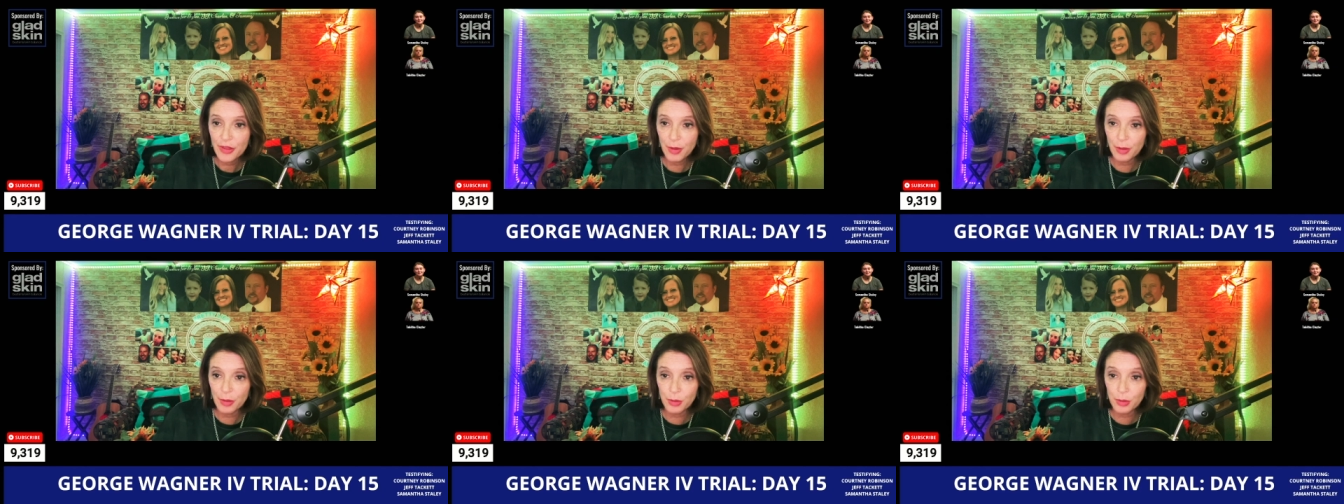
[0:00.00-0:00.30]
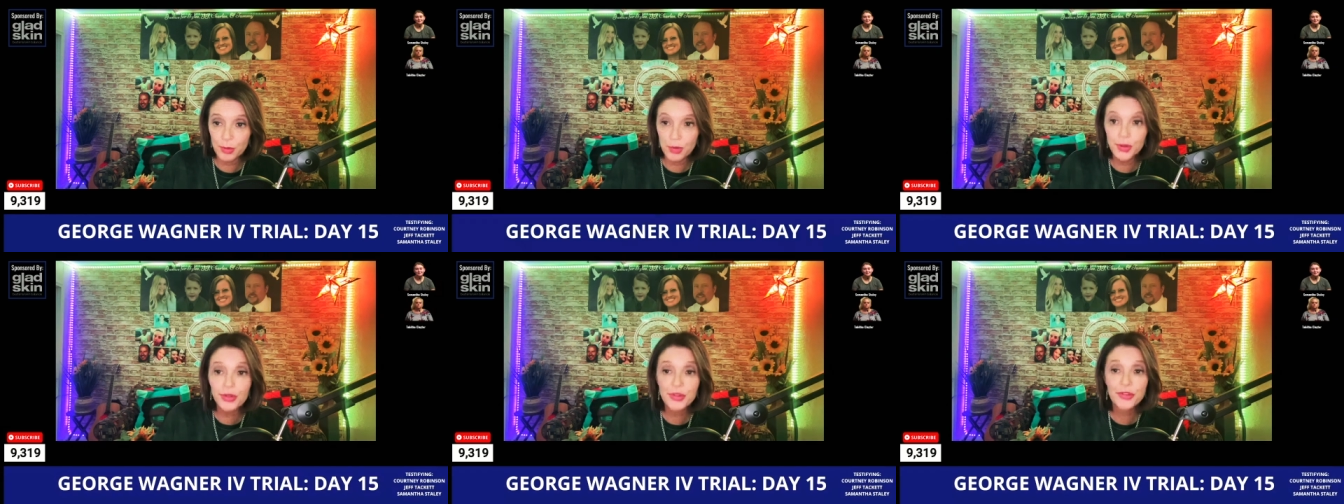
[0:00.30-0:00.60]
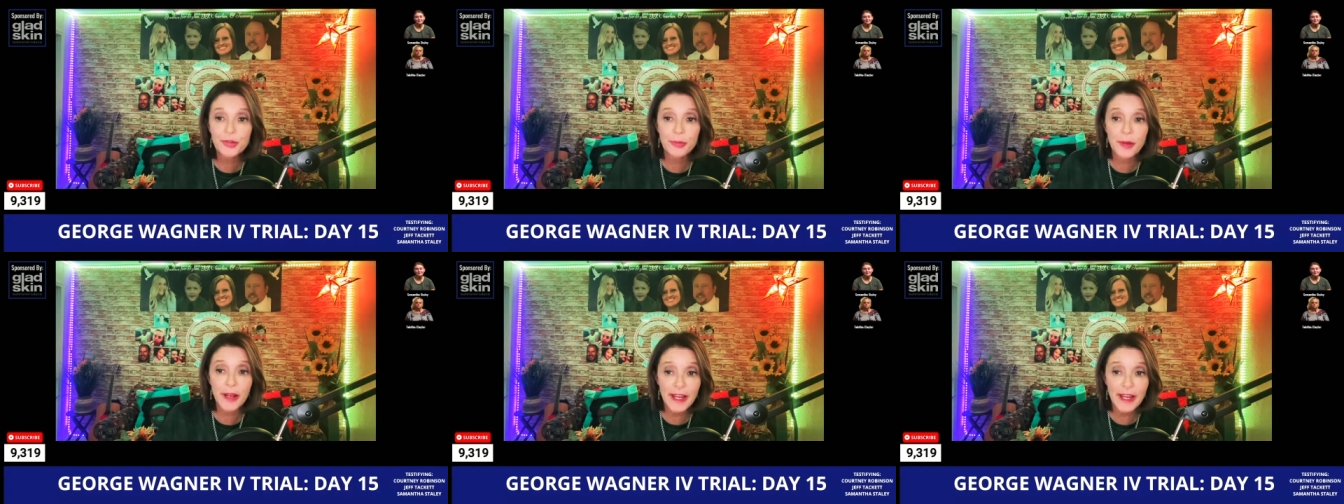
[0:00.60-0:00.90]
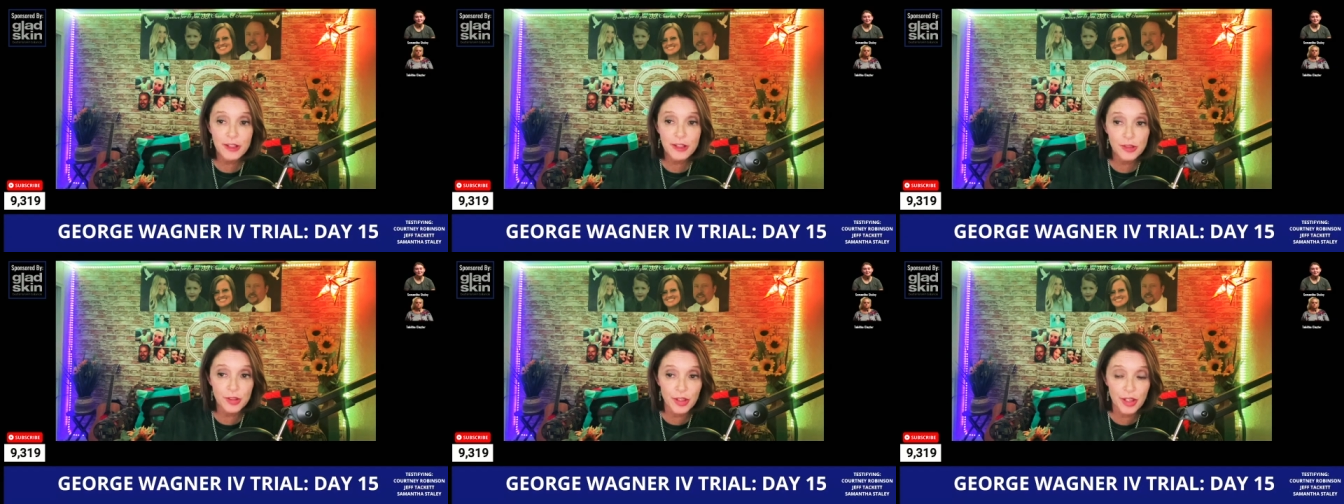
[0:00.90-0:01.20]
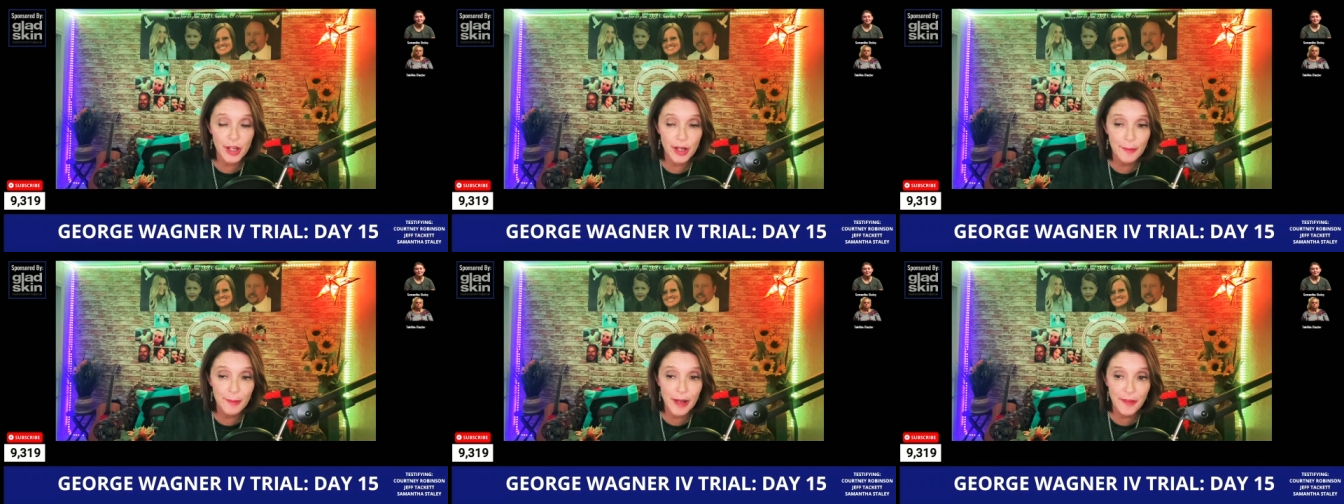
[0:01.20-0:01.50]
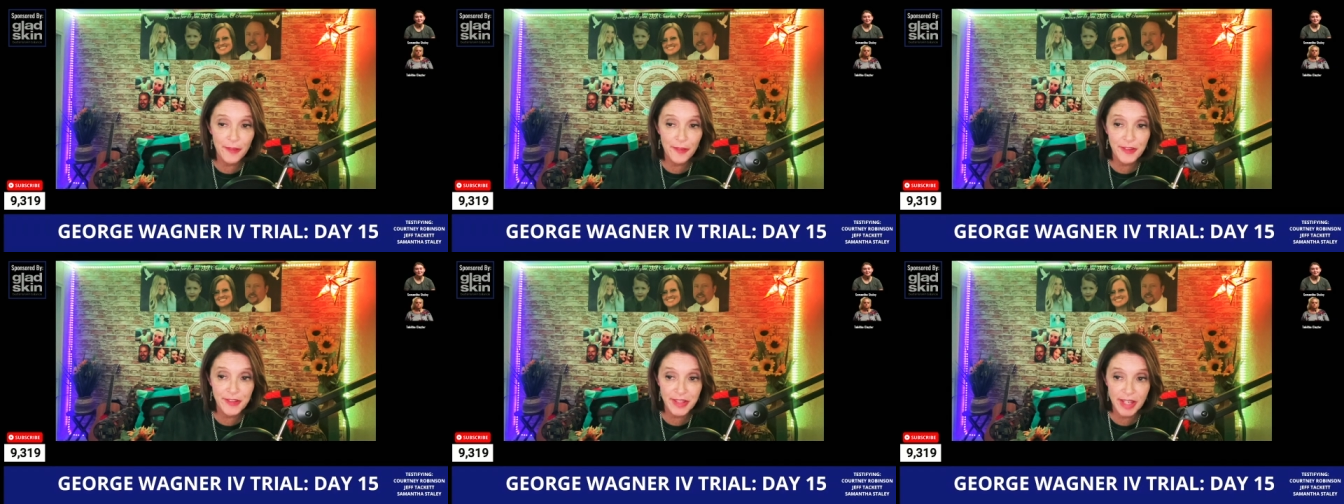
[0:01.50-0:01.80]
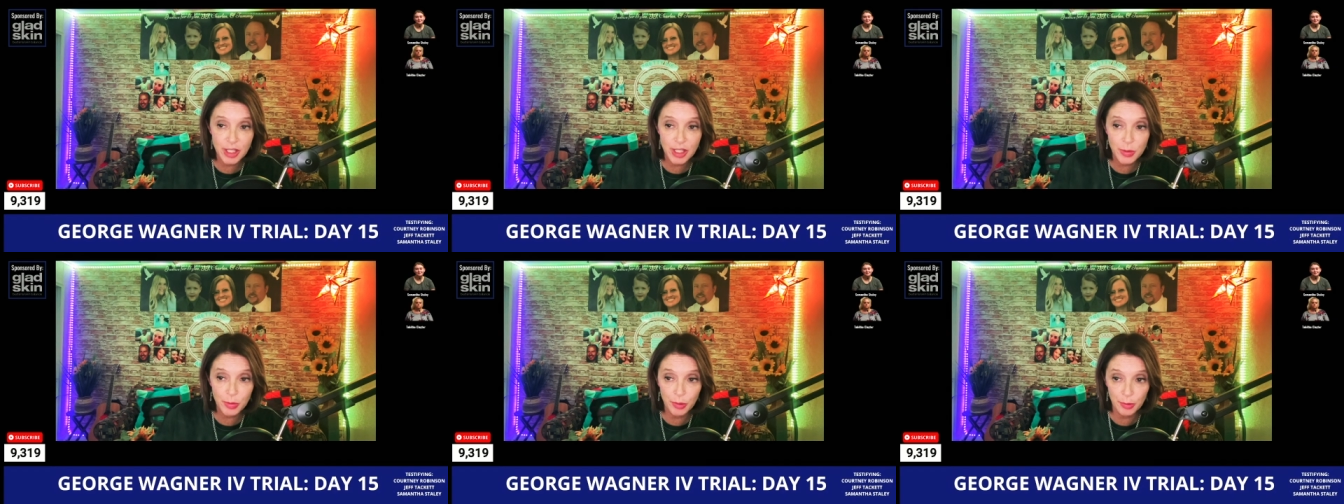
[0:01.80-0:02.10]
were rules from Angela about the
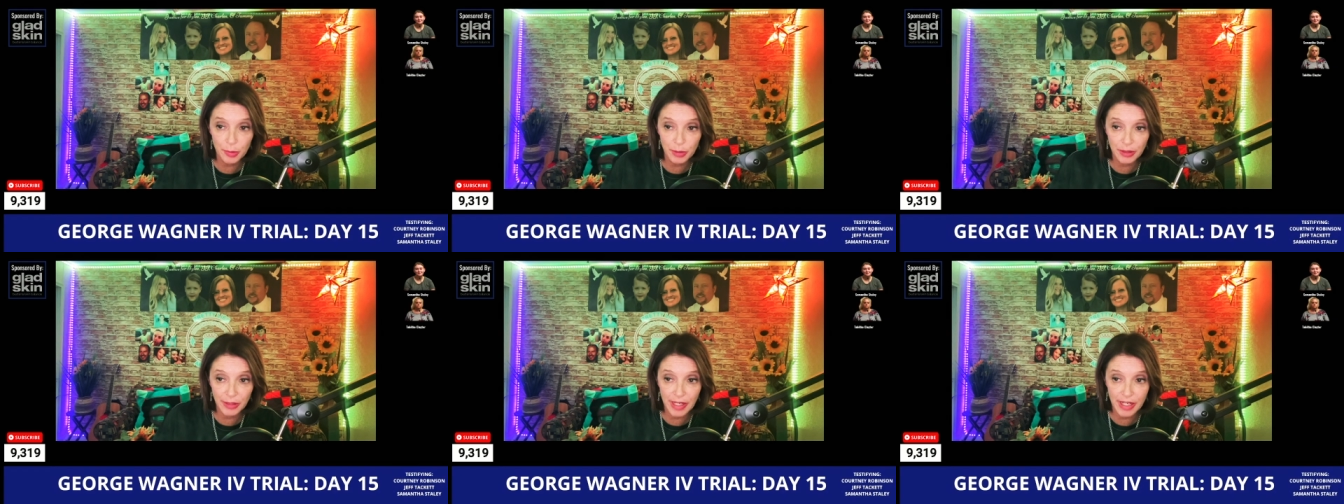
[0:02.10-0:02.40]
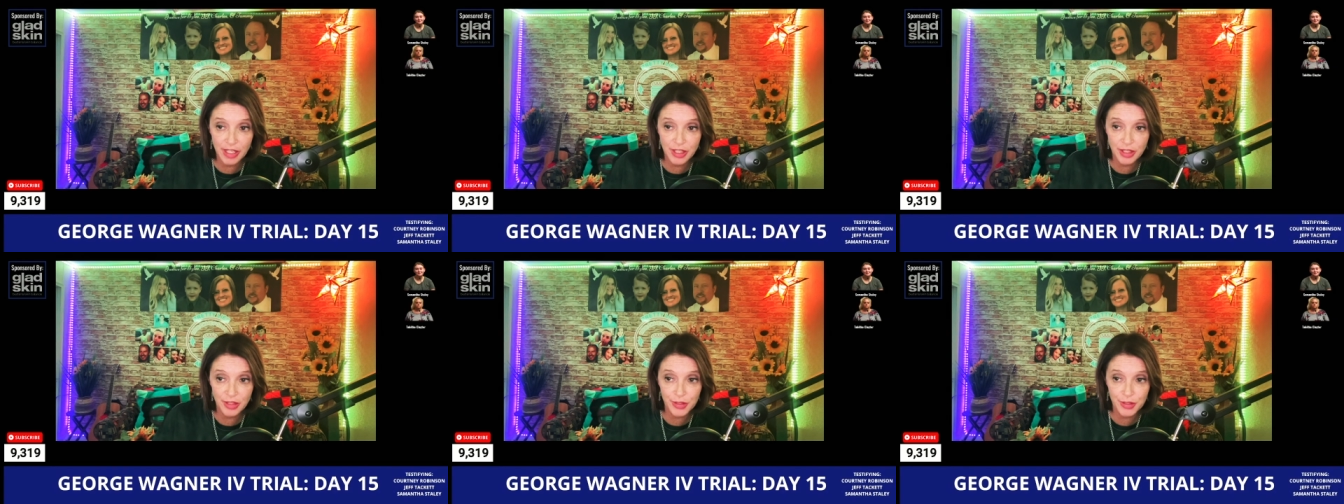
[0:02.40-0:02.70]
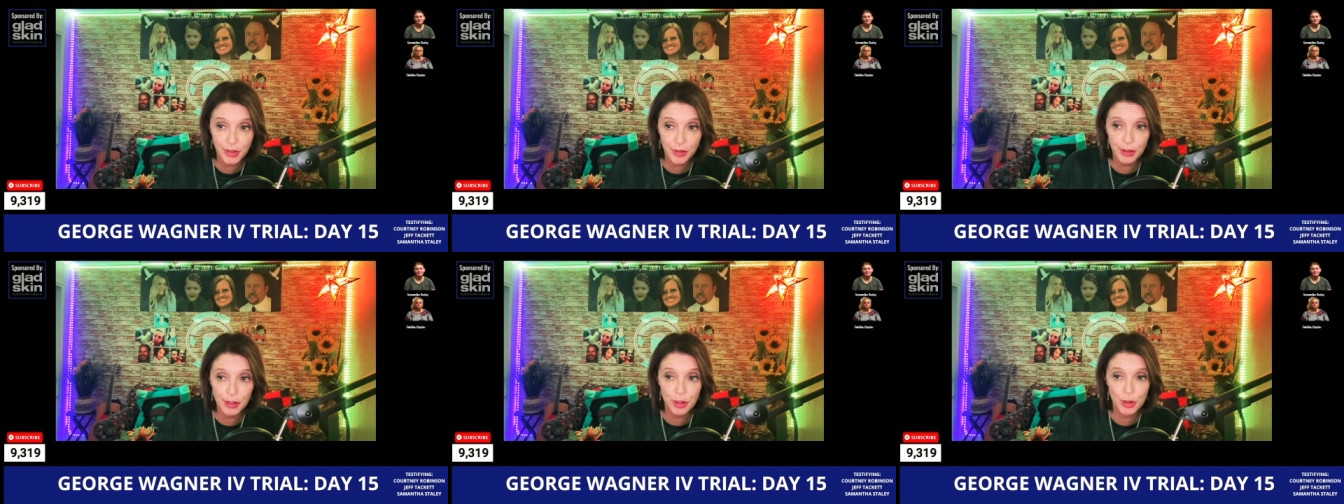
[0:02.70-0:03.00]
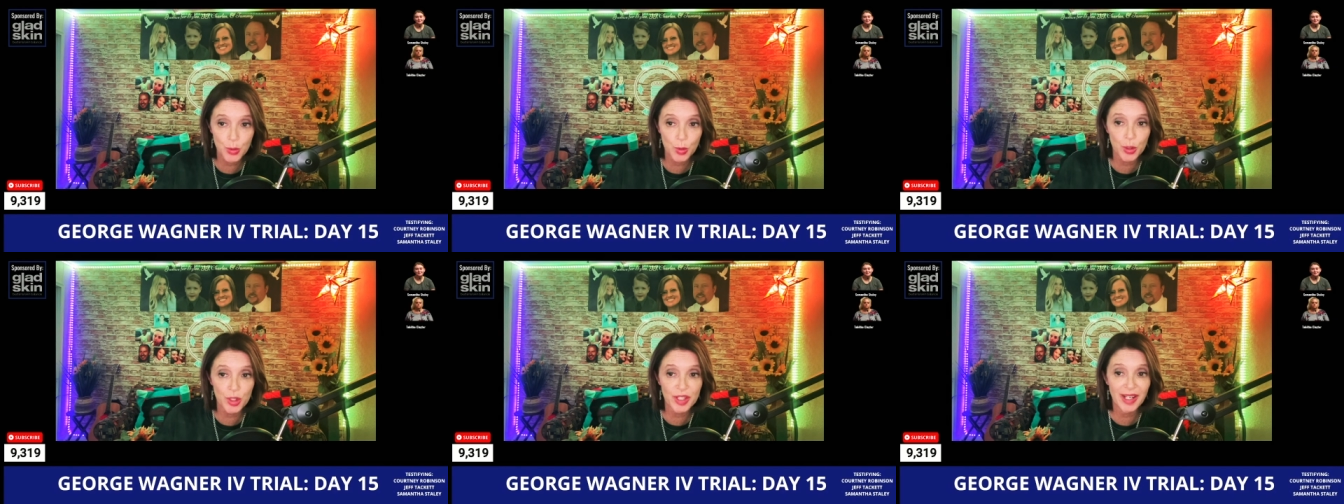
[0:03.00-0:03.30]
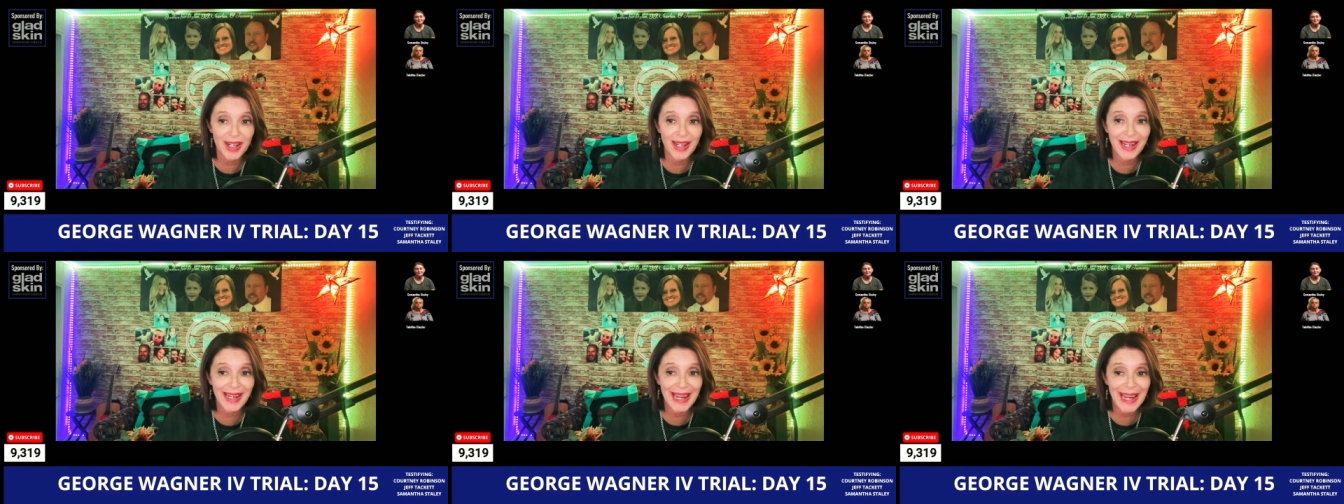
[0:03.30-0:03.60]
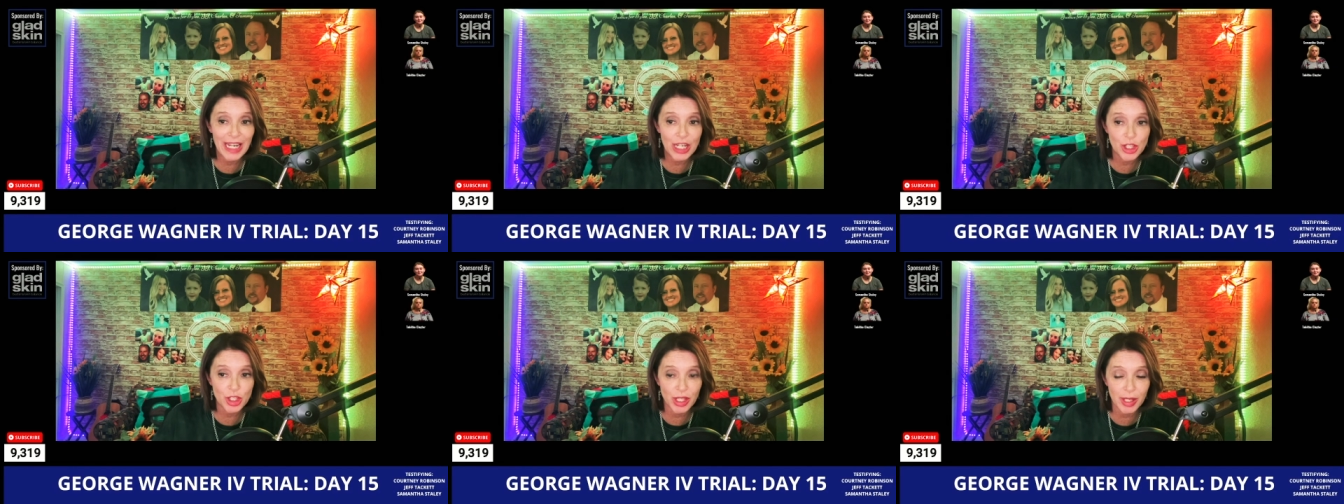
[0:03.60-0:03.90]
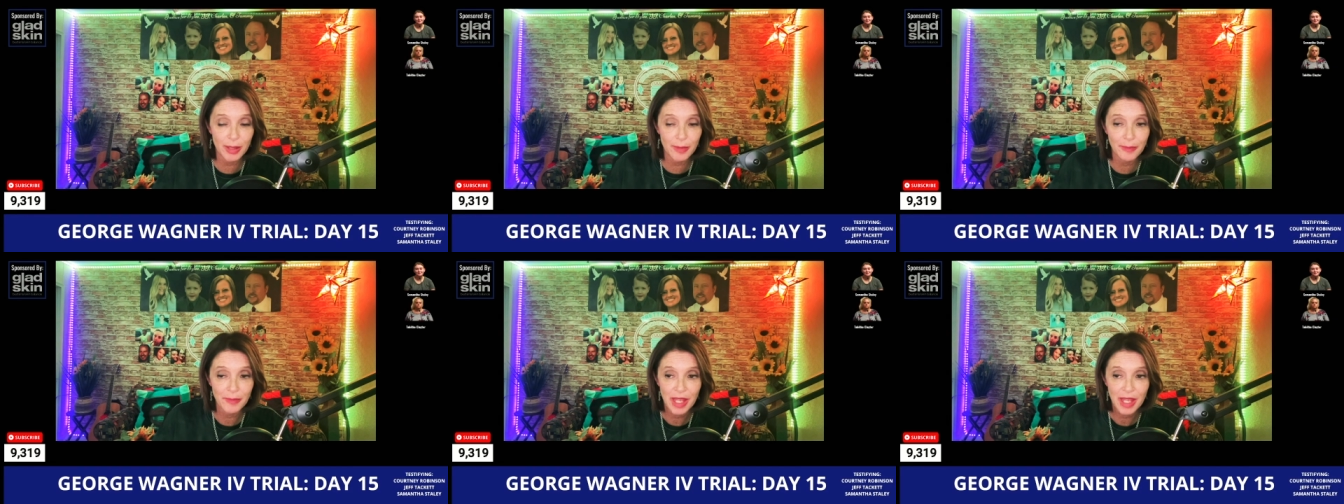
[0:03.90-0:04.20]
sexual relations her and George could engage in,